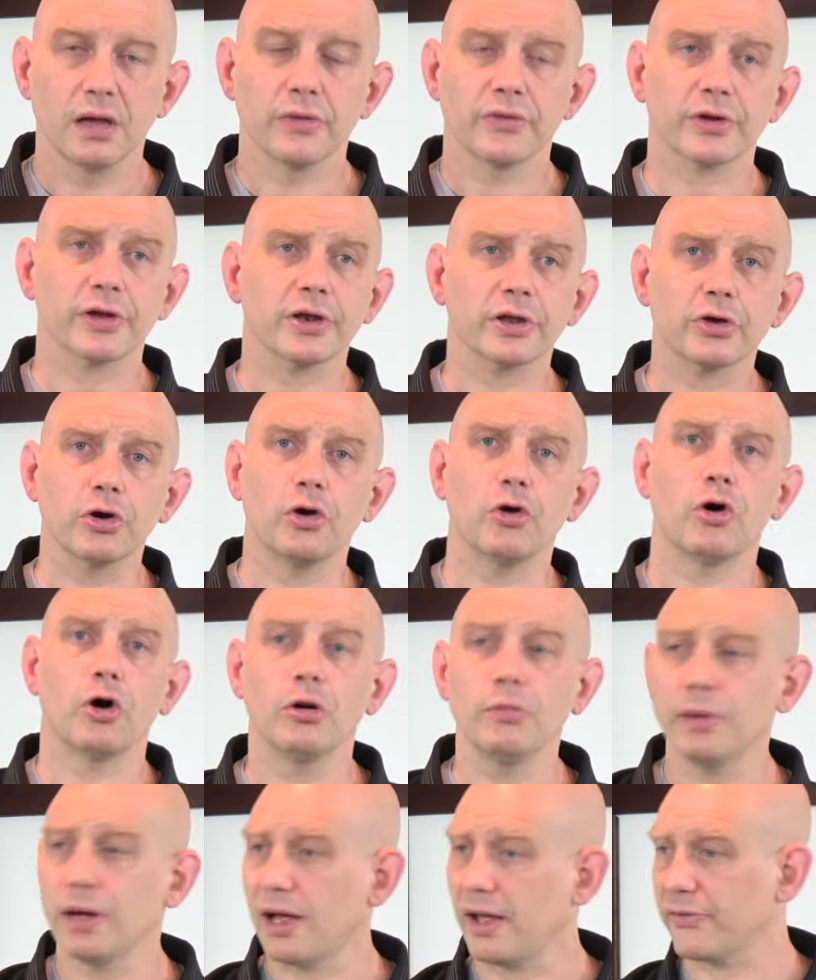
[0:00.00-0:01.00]
They're going to go
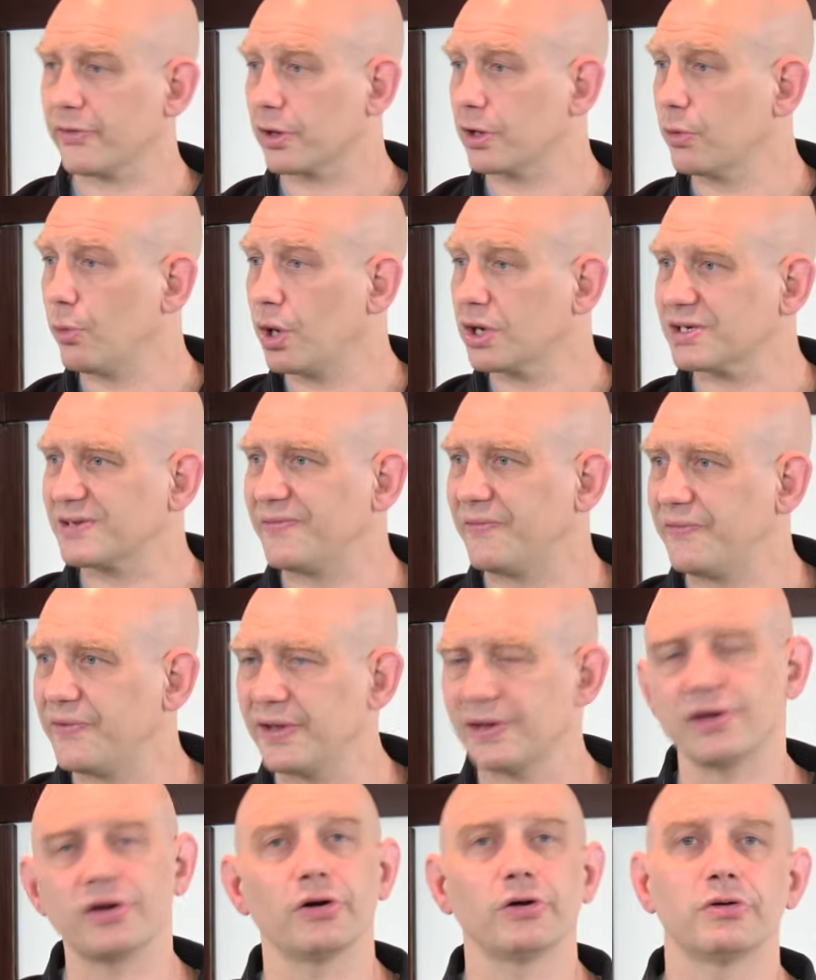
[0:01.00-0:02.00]
home and they're going to watch a
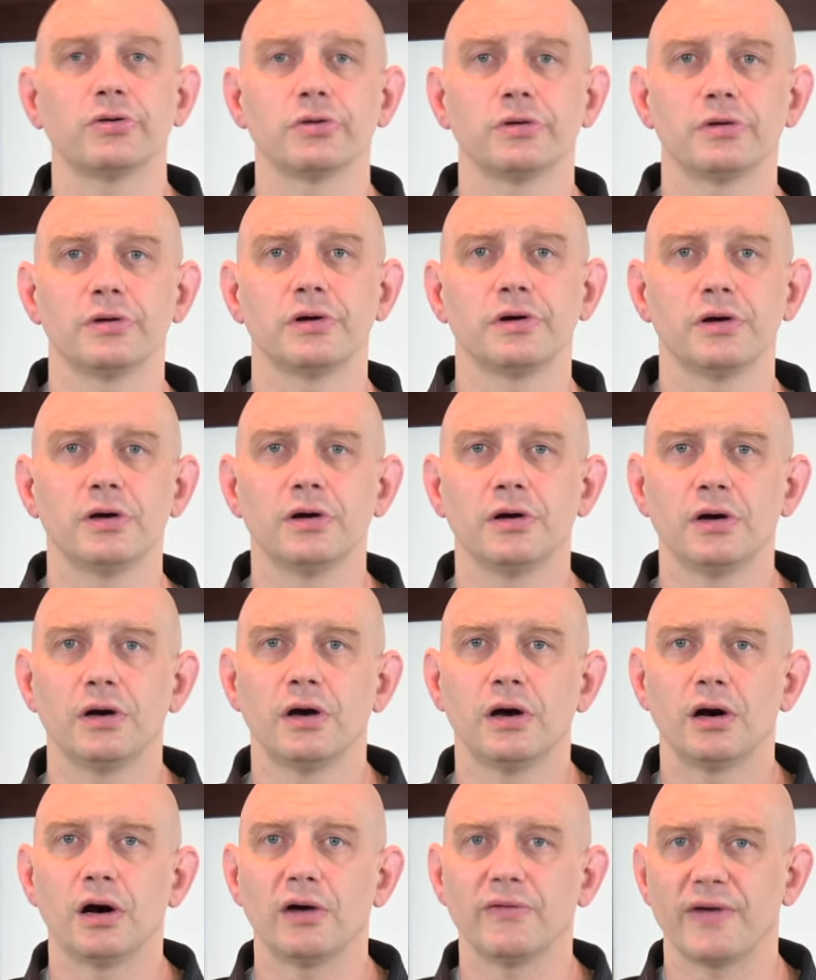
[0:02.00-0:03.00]
video
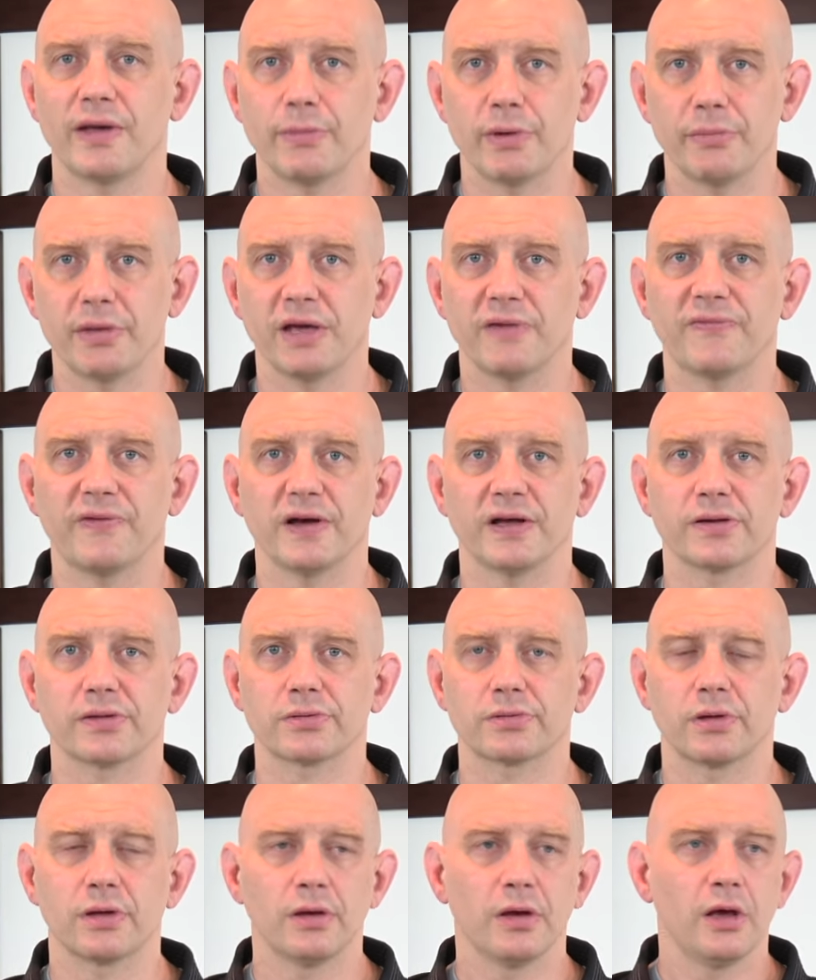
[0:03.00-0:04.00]
of MMA
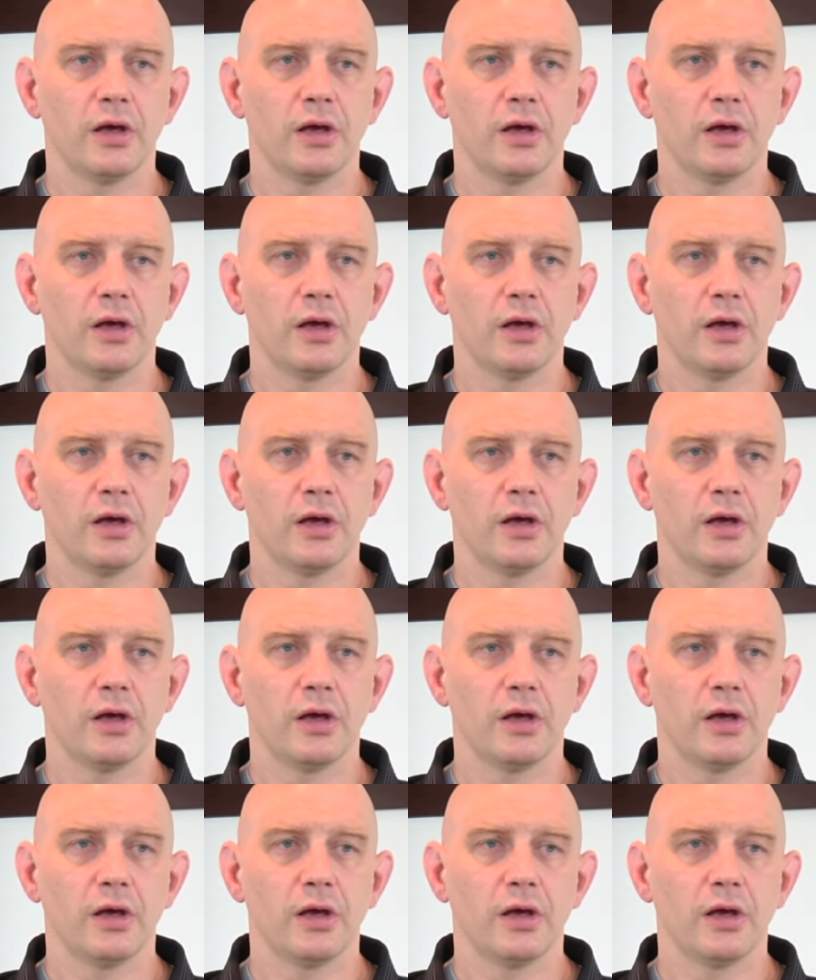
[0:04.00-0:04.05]
fights.